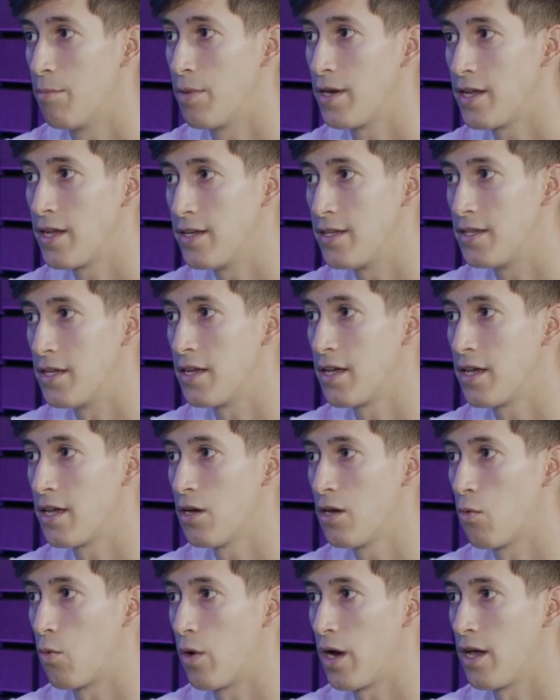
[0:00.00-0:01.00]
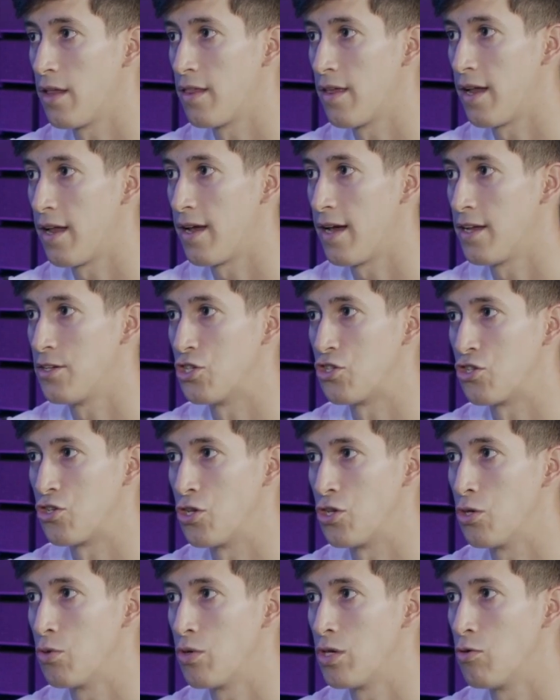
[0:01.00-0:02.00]
But he did it in a way that I
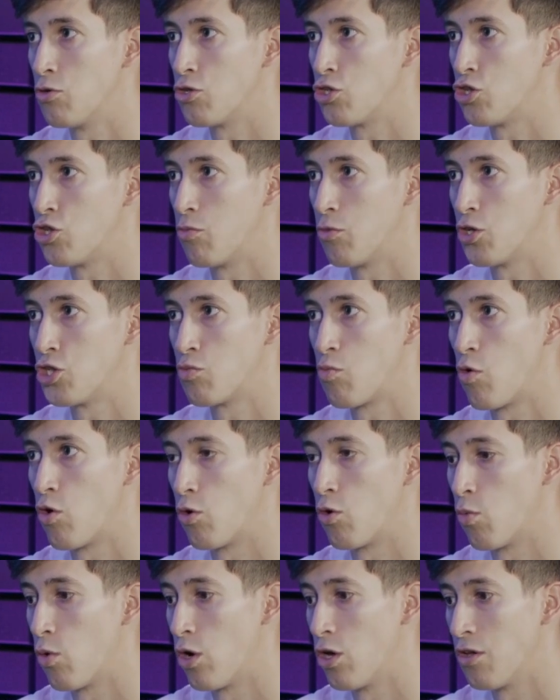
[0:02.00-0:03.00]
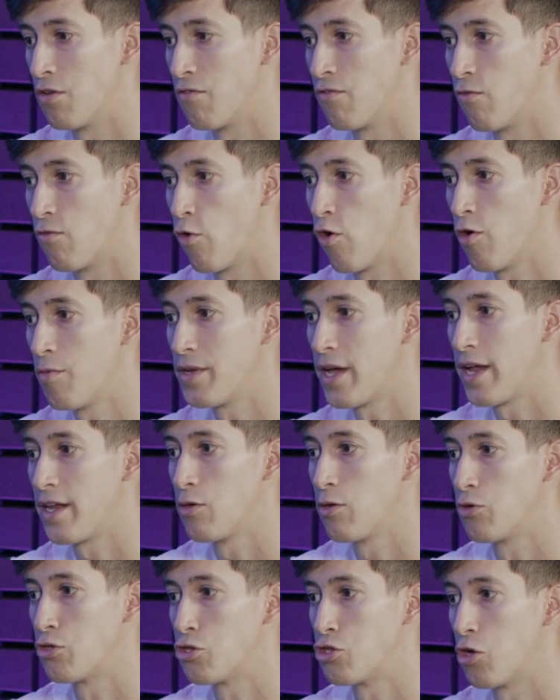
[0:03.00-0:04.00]
just knew he was so much more well informed,
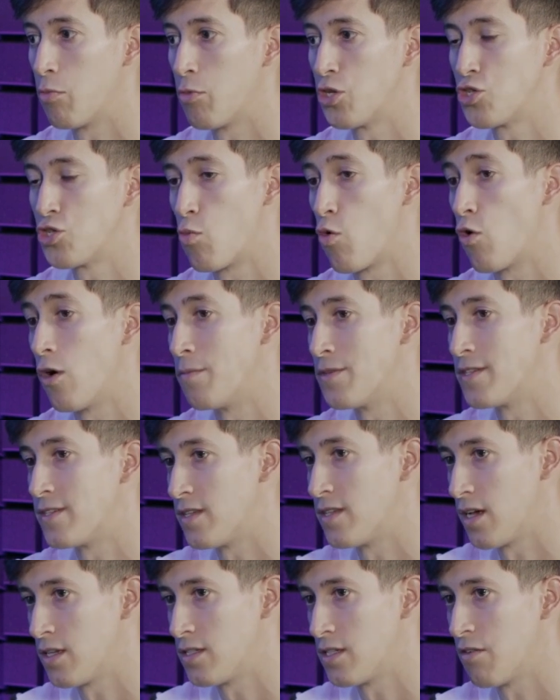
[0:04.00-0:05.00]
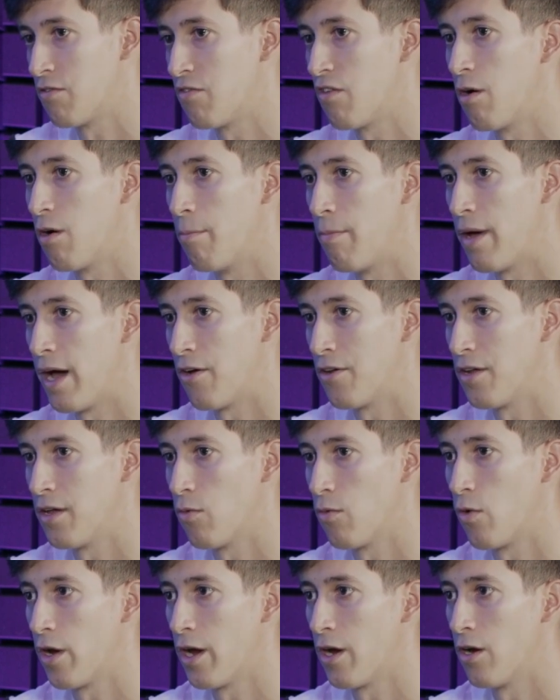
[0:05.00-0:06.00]
and he was so much more obsessive about
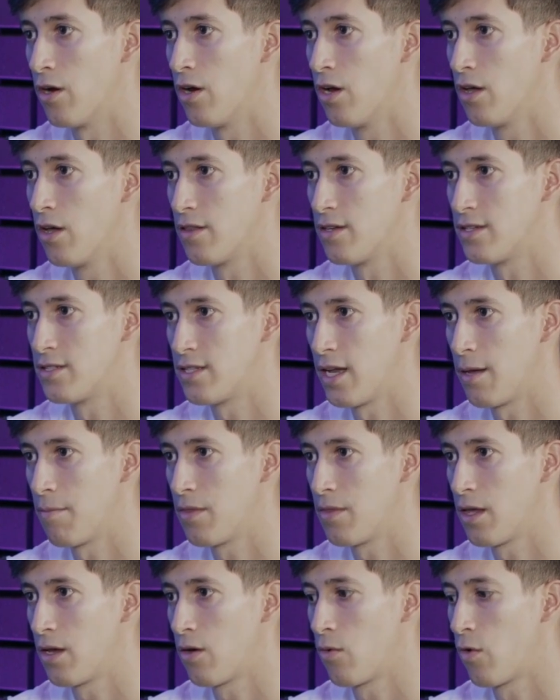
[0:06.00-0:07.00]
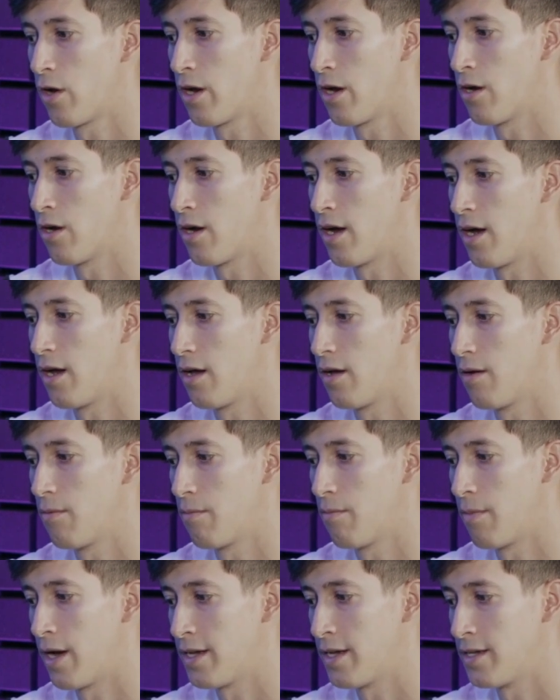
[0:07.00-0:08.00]
it. Where the same thing where
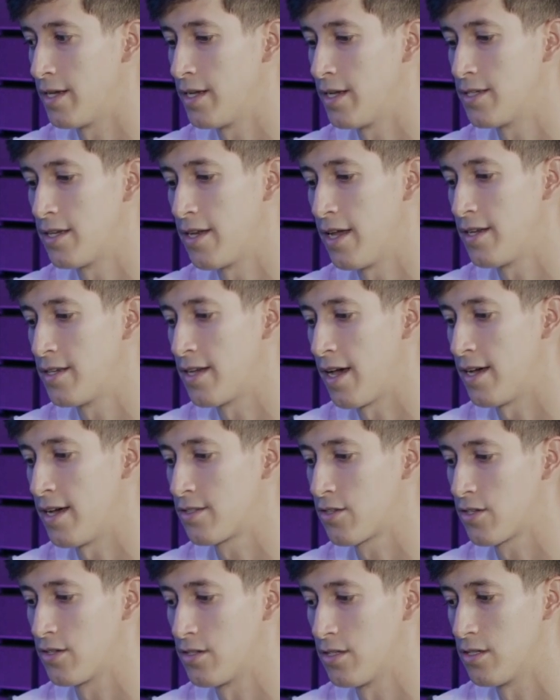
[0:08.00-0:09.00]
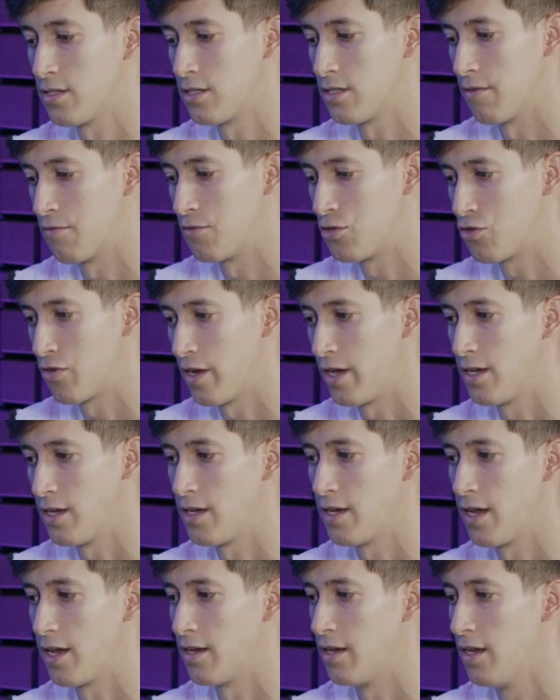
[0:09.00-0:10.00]
my day to day task consists of
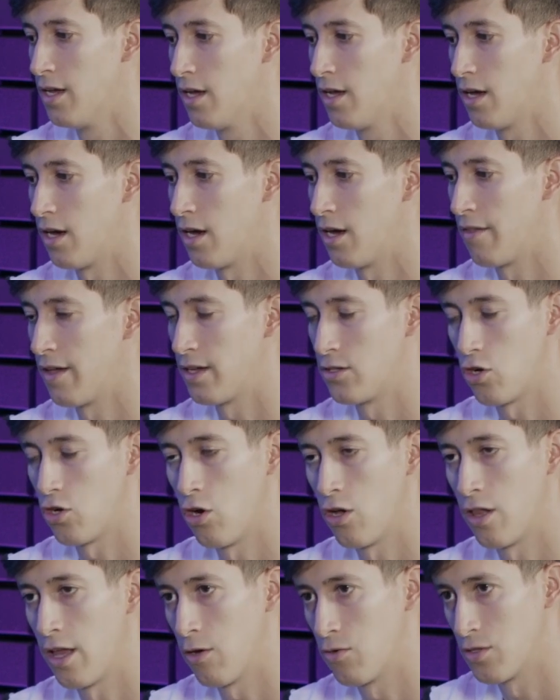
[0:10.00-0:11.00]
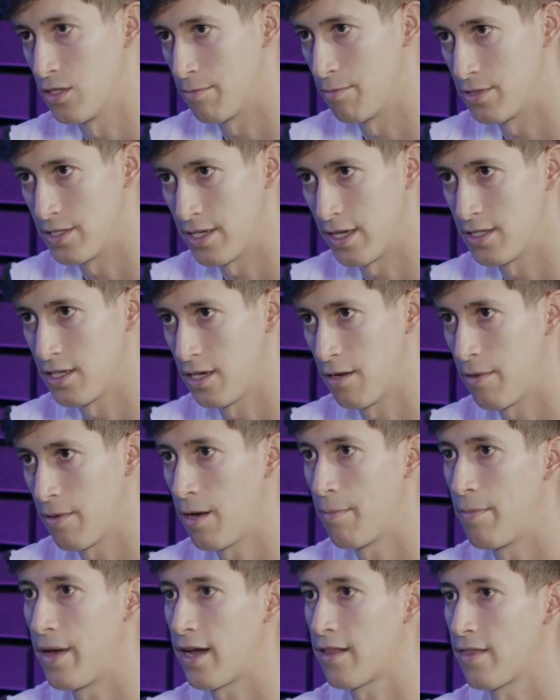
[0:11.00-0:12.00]
trading, and uh, that's all I was obsessing
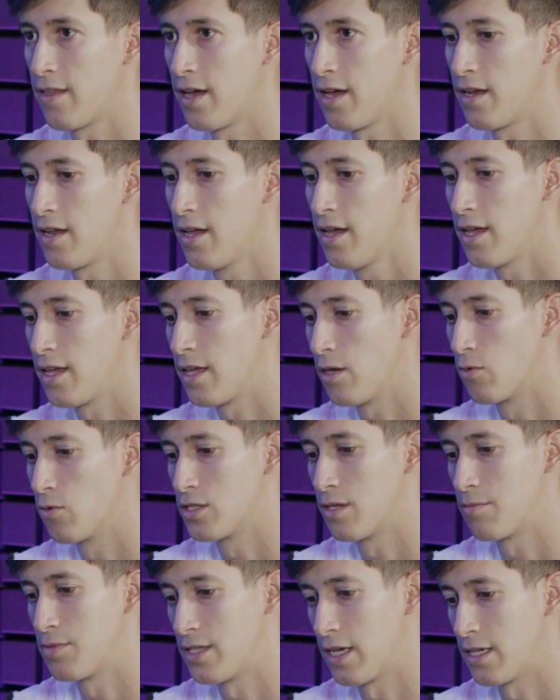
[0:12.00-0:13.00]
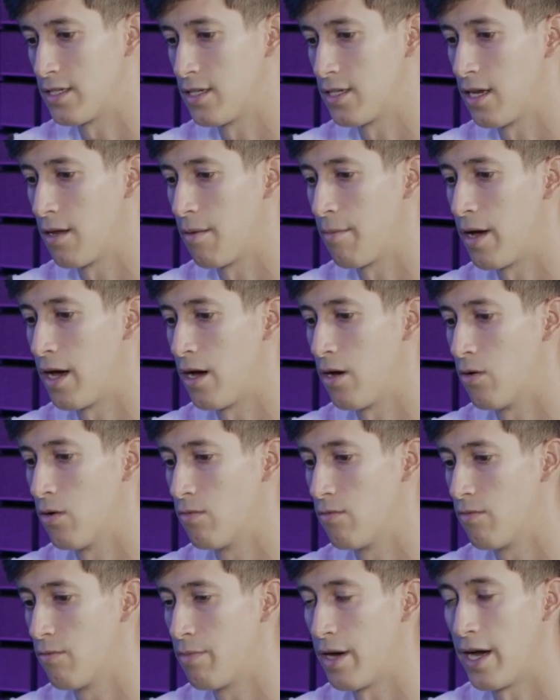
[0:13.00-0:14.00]
about back then. He was obsessing
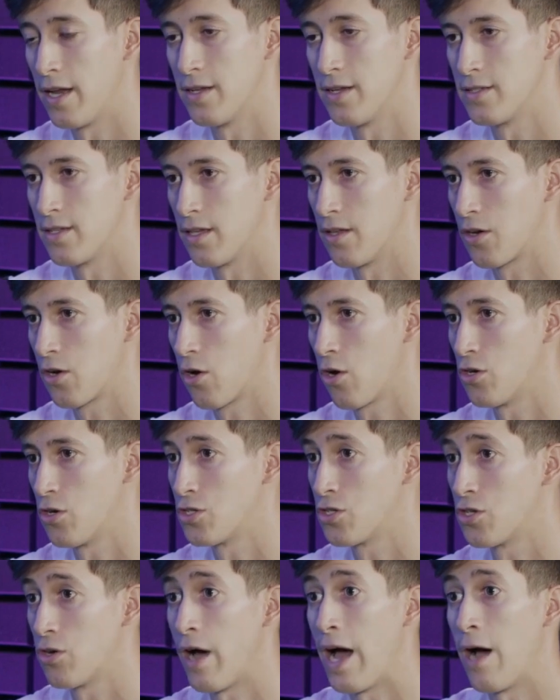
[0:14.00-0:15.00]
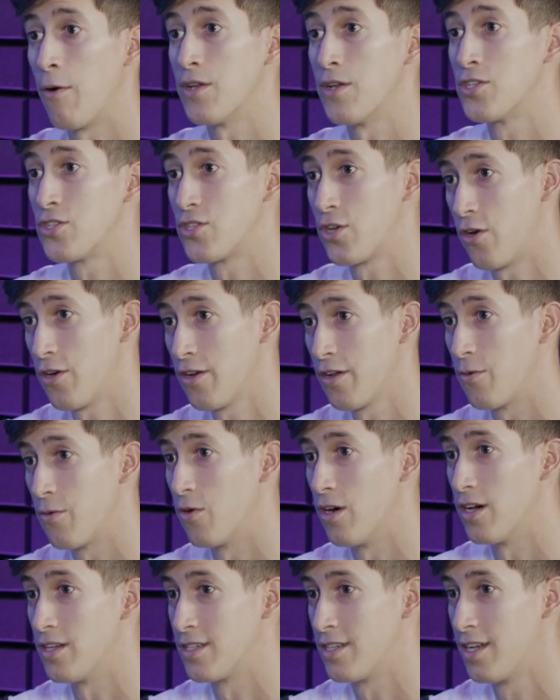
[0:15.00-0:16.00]
about buying and selling cars. So, how it started
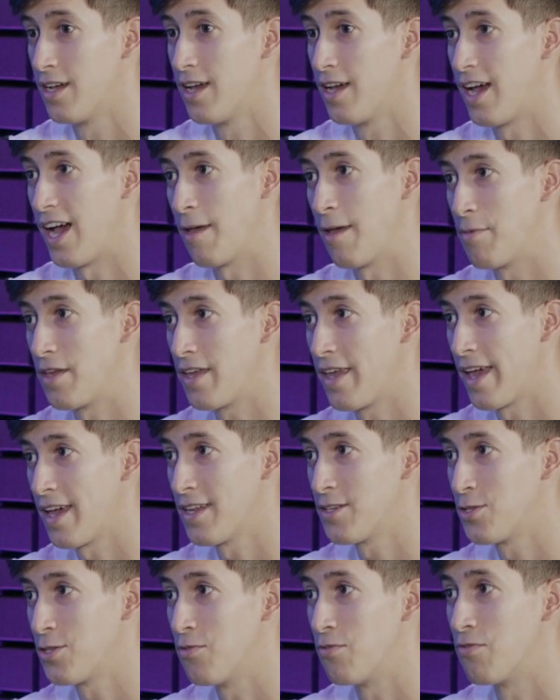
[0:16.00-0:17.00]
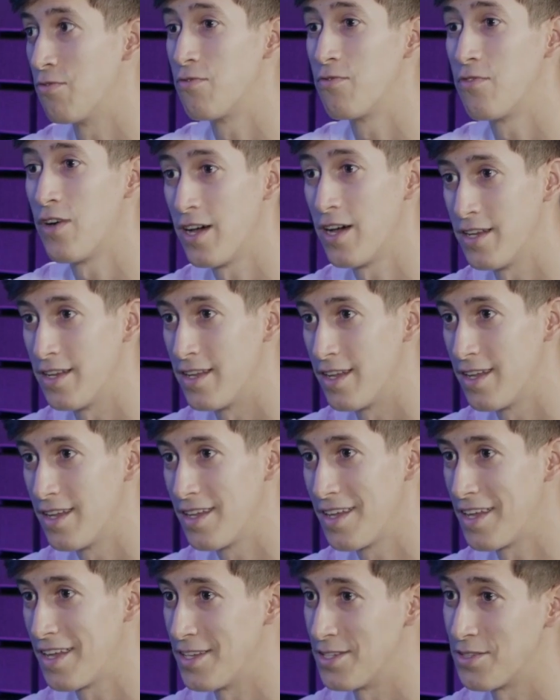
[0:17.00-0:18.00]
was I began to fund
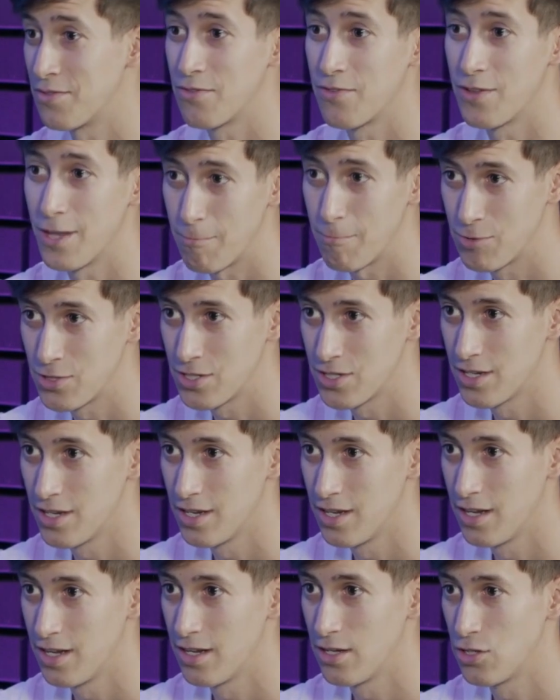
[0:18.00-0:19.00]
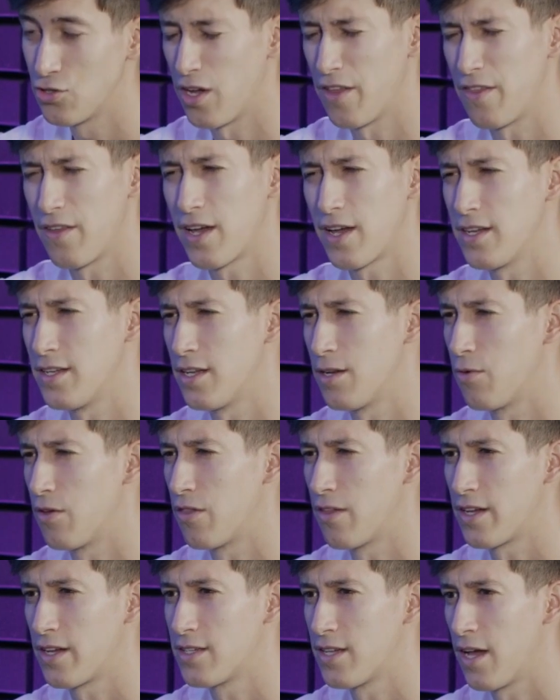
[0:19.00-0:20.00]
his flips. Mm-hmm. So, I think I did it
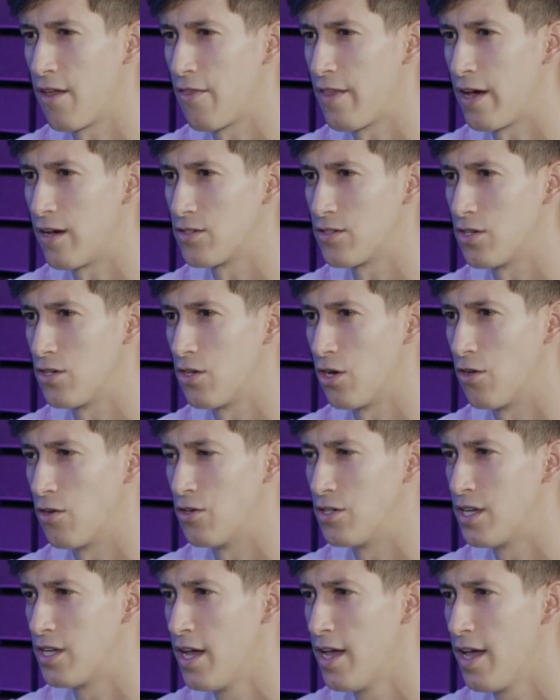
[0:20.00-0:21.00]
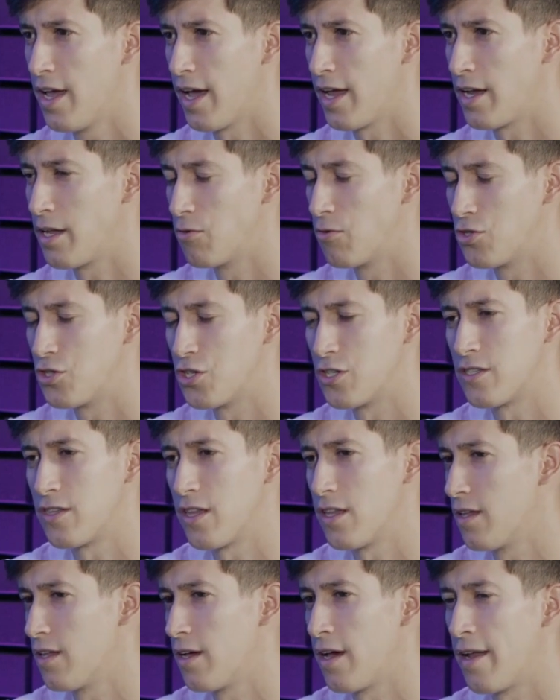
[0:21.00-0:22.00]
with like $10,000, and he was
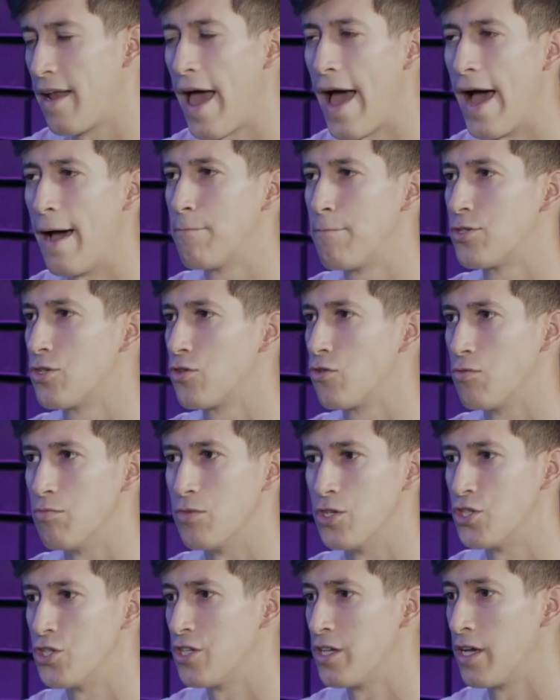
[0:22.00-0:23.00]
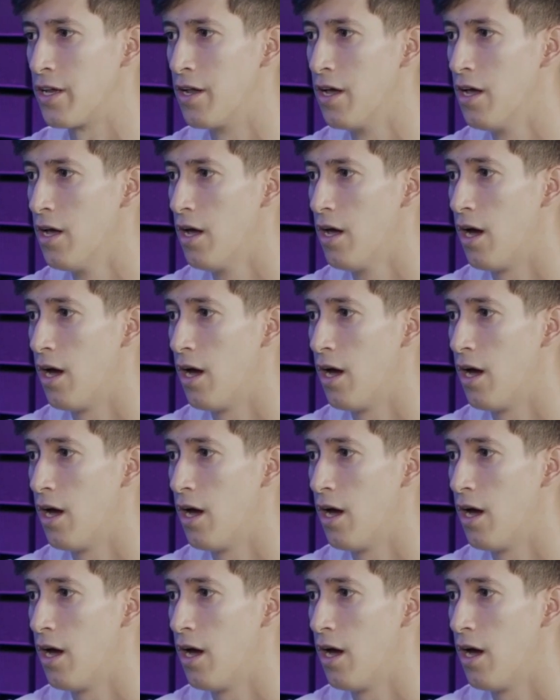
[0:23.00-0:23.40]
just an absolute machine.